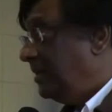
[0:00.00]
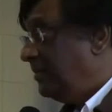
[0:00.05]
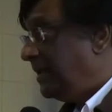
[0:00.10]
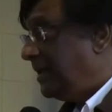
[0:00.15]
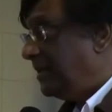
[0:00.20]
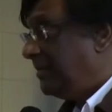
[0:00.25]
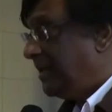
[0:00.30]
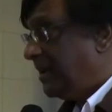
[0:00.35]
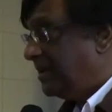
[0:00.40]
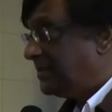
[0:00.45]

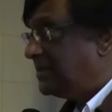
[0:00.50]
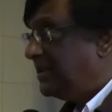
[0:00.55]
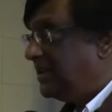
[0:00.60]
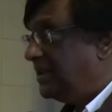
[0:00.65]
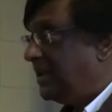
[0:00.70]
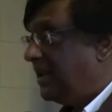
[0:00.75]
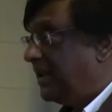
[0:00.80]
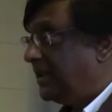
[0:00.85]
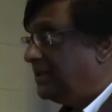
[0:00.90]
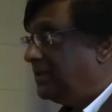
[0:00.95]
But I'm
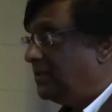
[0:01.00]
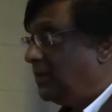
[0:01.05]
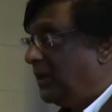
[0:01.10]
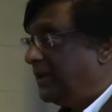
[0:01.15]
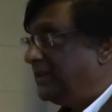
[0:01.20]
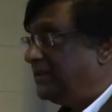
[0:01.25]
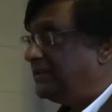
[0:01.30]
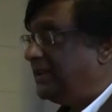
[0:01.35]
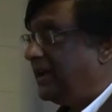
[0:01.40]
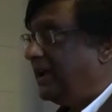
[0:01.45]
asking, like,
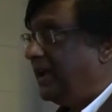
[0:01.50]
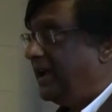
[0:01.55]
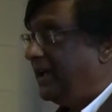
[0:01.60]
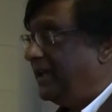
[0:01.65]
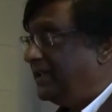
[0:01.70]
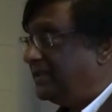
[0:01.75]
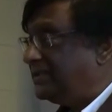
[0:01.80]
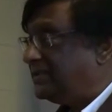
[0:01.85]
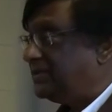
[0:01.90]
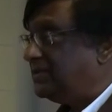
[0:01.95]
what is the
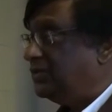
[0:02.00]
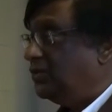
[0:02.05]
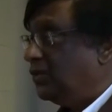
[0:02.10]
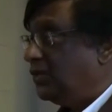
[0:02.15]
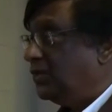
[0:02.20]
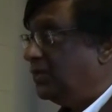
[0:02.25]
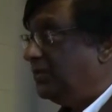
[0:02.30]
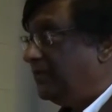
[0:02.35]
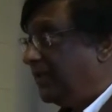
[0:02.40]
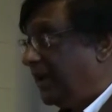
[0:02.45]
highest you
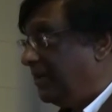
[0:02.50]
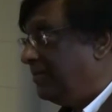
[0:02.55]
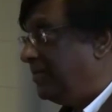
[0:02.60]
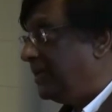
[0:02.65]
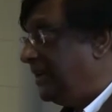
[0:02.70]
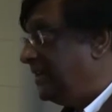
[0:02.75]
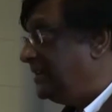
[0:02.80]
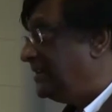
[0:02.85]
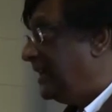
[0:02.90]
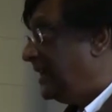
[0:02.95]
could
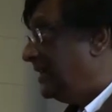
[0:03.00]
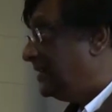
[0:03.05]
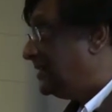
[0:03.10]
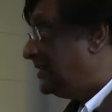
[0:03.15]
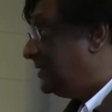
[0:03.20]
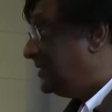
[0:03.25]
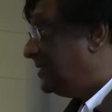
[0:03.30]
vibrate at?